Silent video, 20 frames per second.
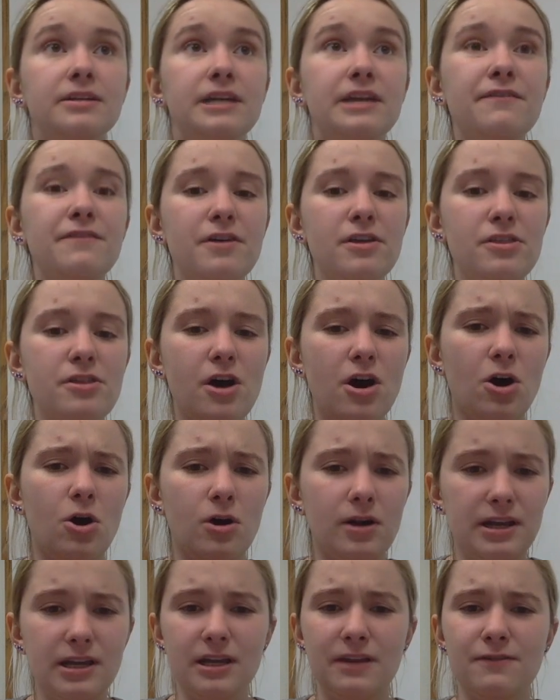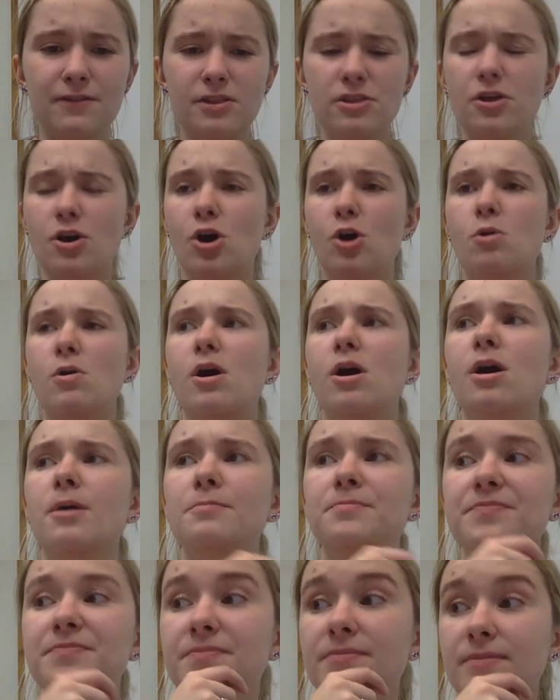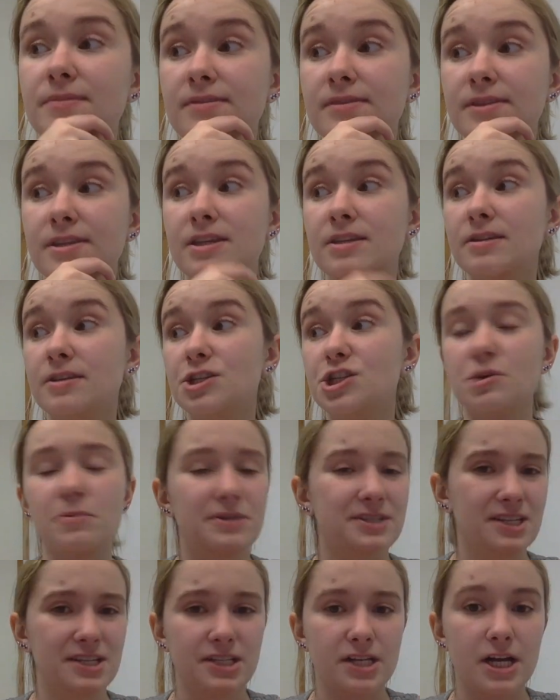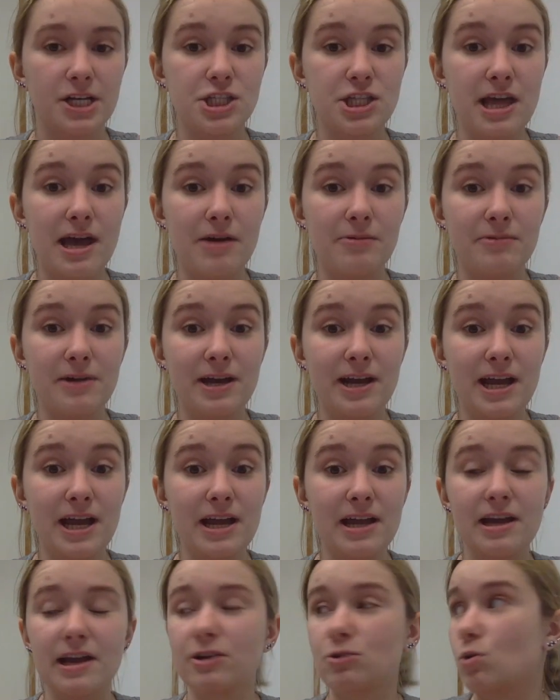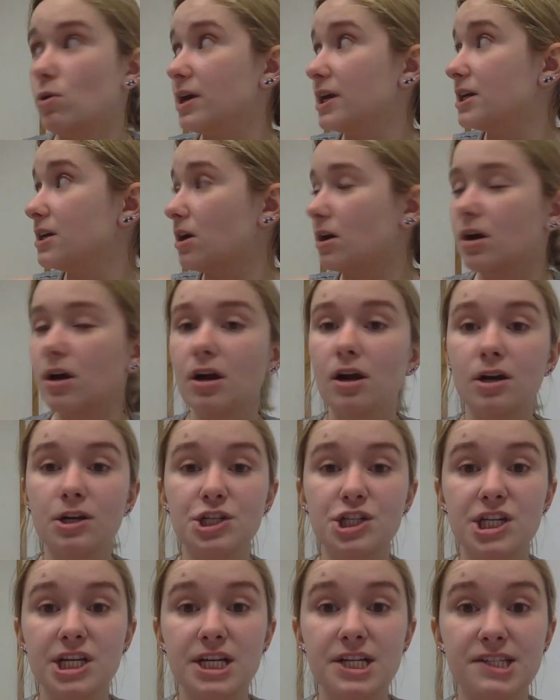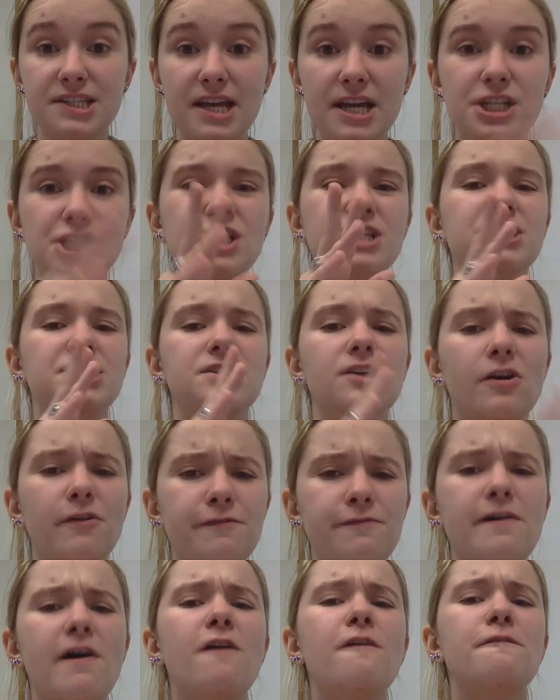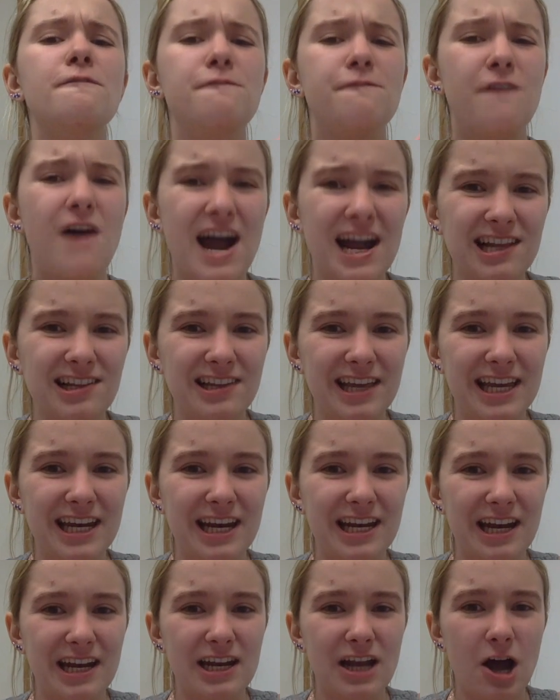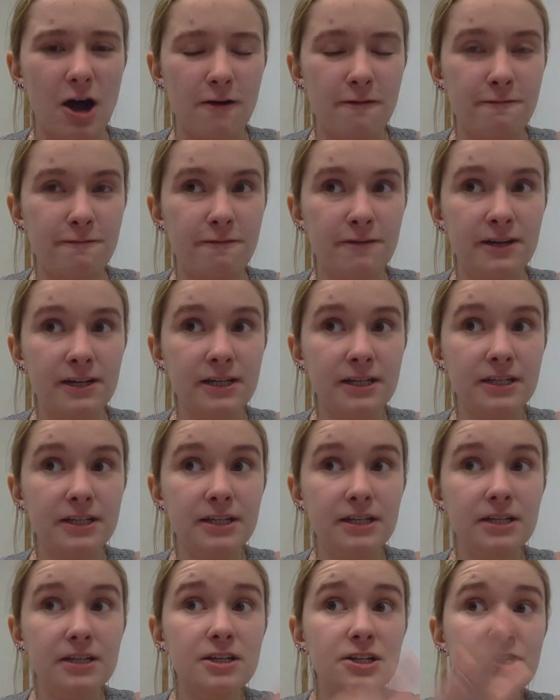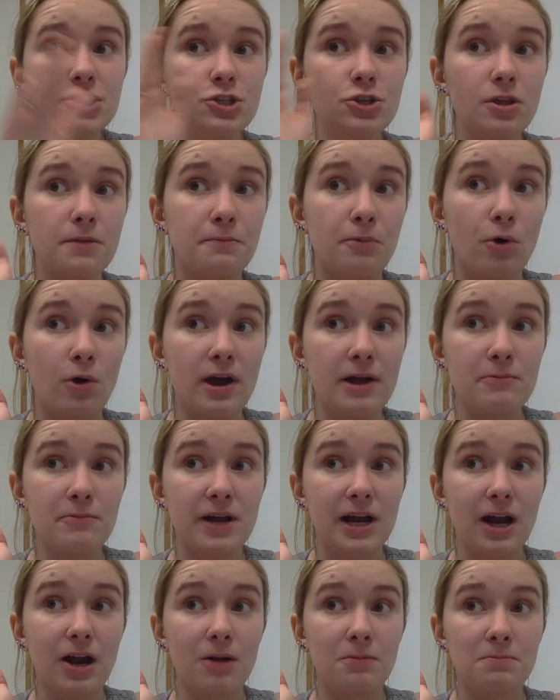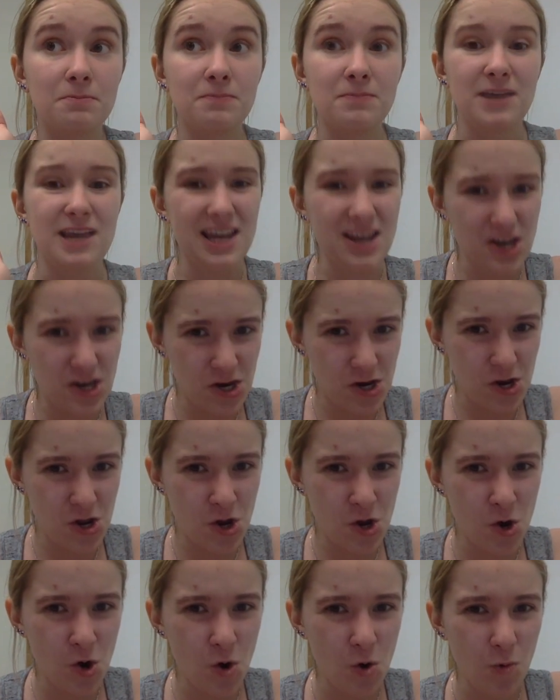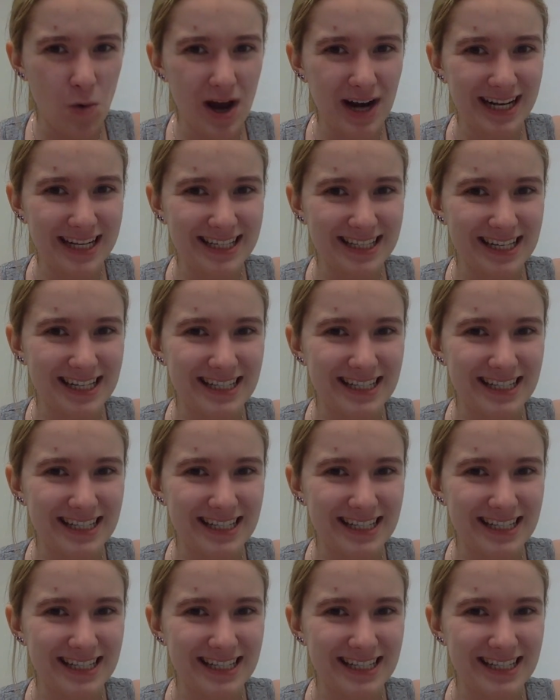Even though, even though um, she wasn't touched that way, according to her, she said she still felt violated enough to the point where he knew what his